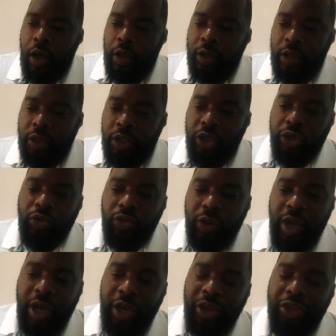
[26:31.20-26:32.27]
The digital
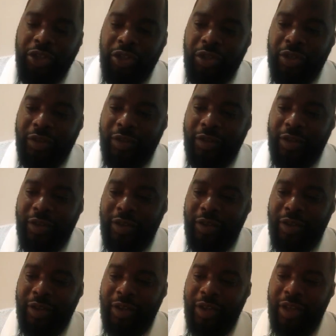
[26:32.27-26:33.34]
age
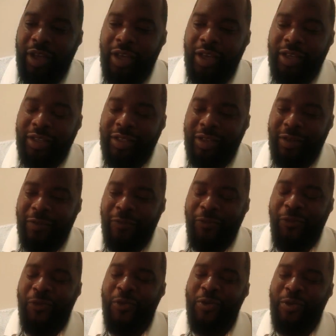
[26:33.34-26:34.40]
is
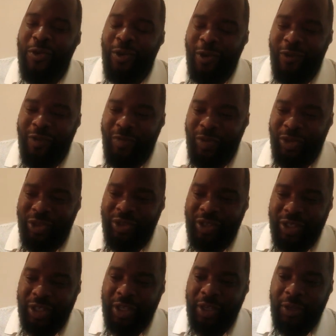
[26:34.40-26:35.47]
full of
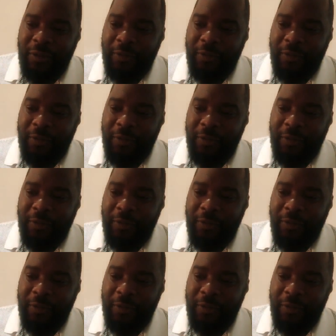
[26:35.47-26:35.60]
opportunity.